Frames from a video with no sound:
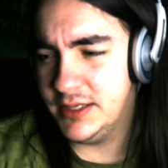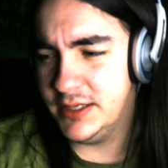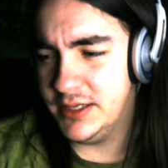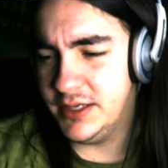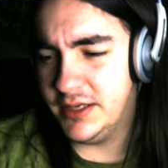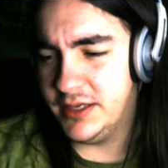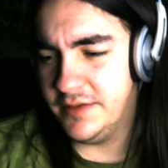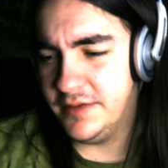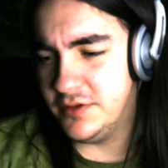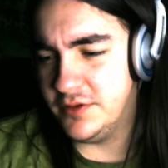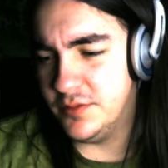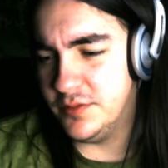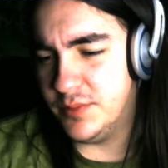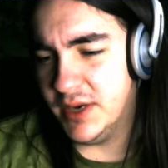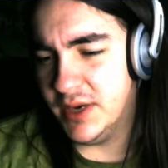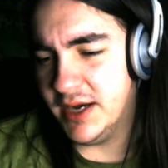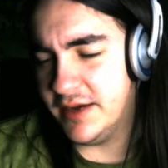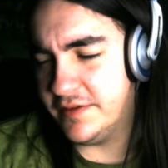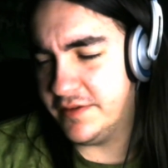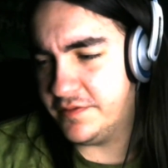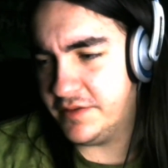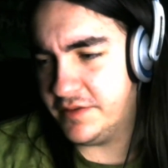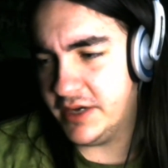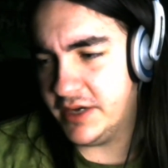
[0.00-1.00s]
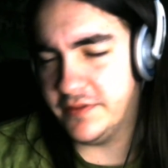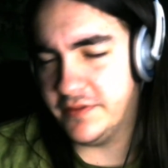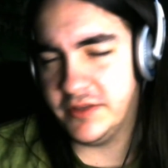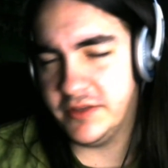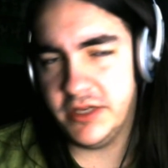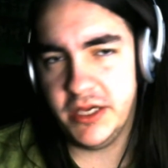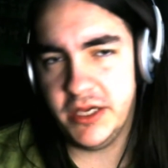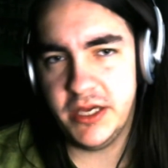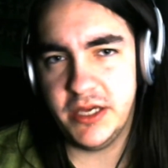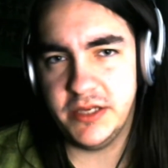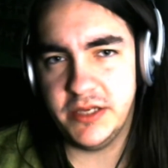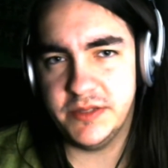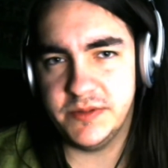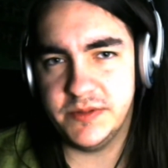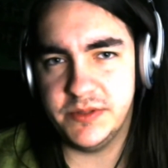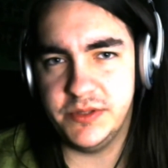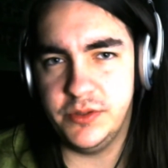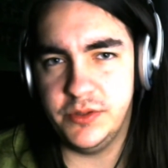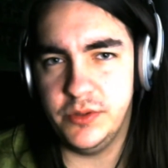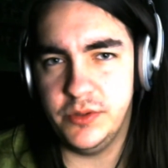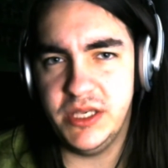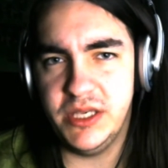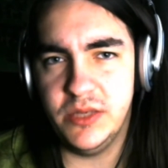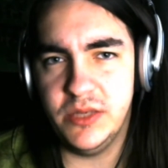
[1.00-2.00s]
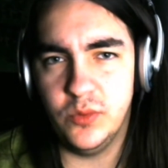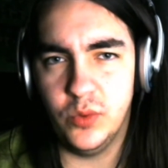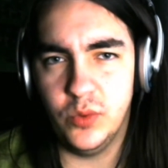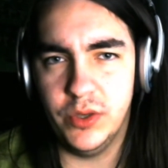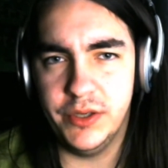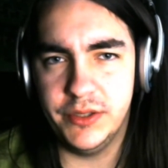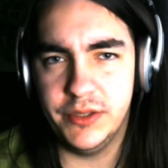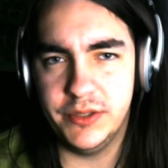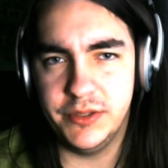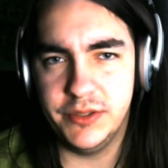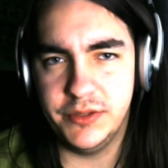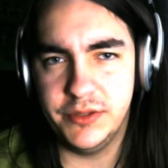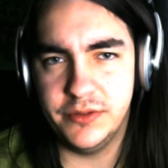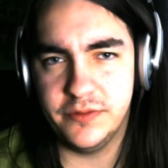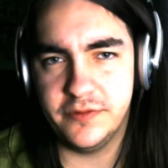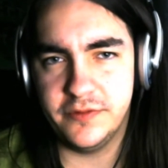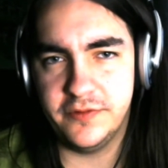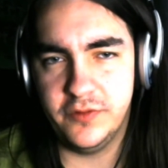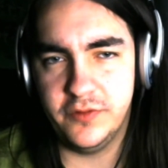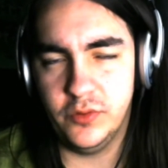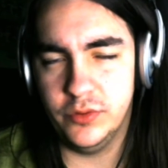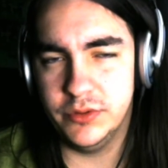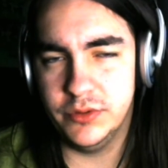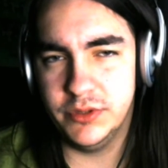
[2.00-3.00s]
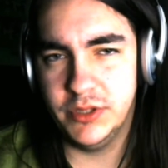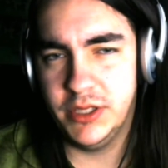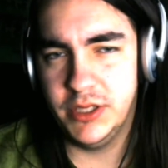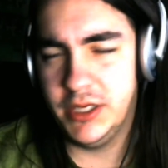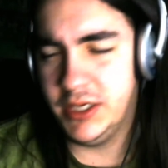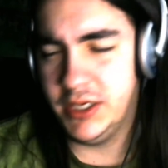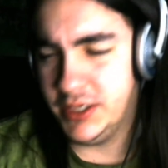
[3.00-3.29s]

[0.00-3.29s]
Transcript: If you buy five cakes, you eat one and you're full.